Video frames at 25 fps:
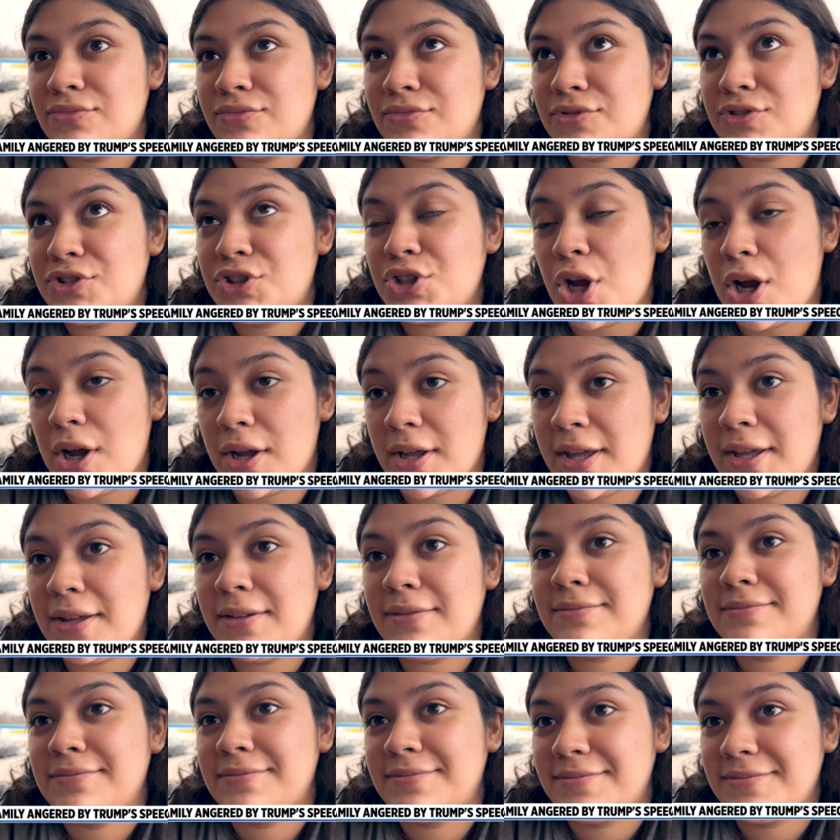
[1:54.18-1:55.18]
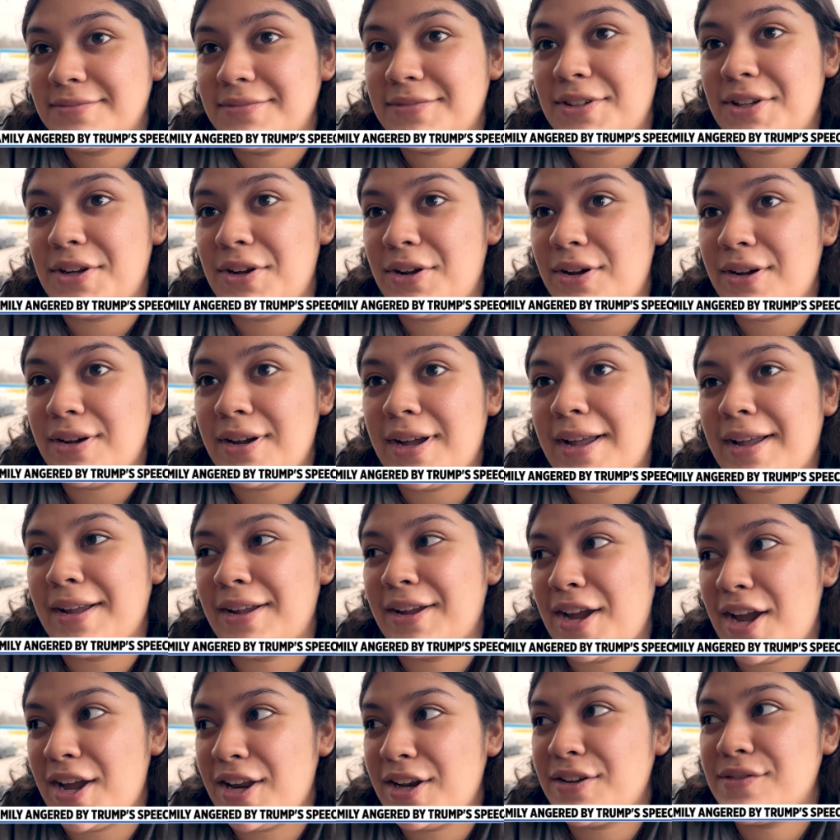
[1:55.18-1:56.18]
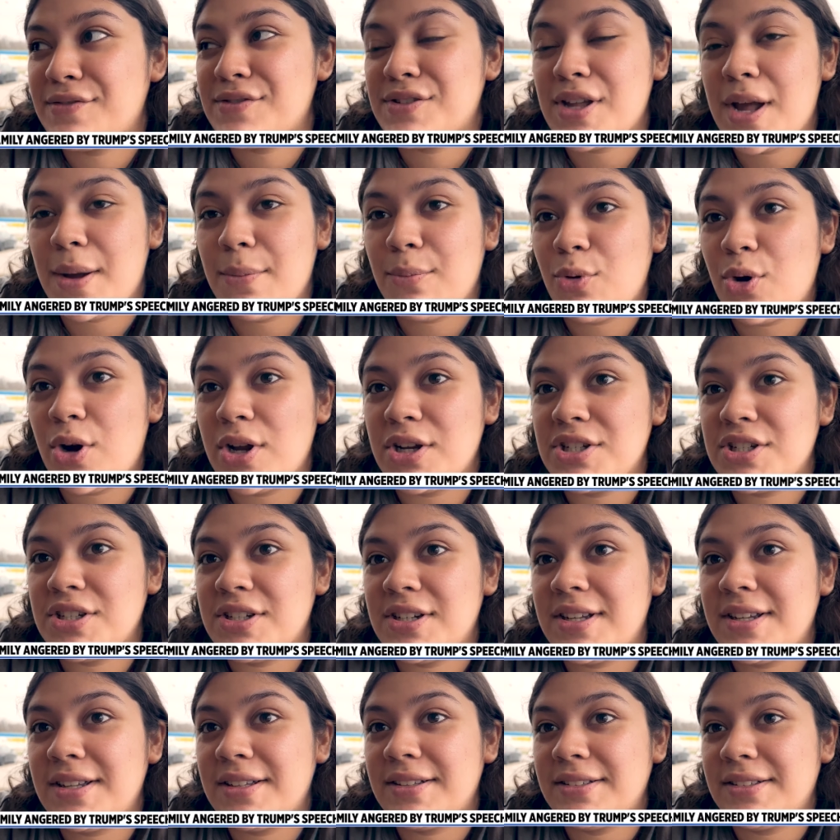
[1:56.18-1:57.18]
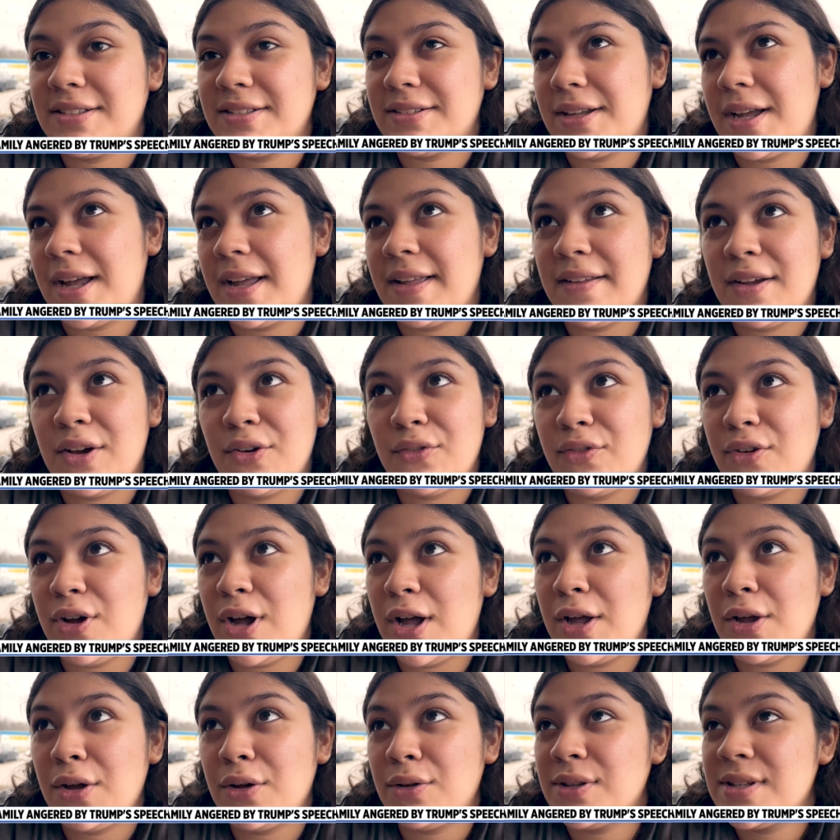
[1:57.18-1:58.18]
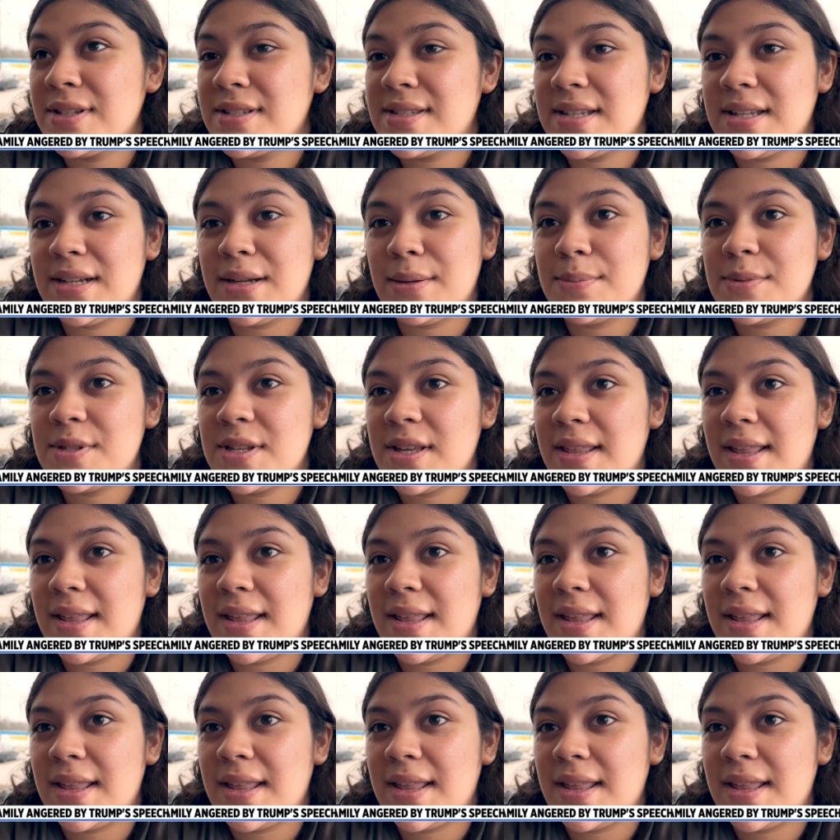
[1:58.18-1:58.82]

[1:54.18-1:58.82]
Shocking. You know, I kind of stopped watching it. I only seen up to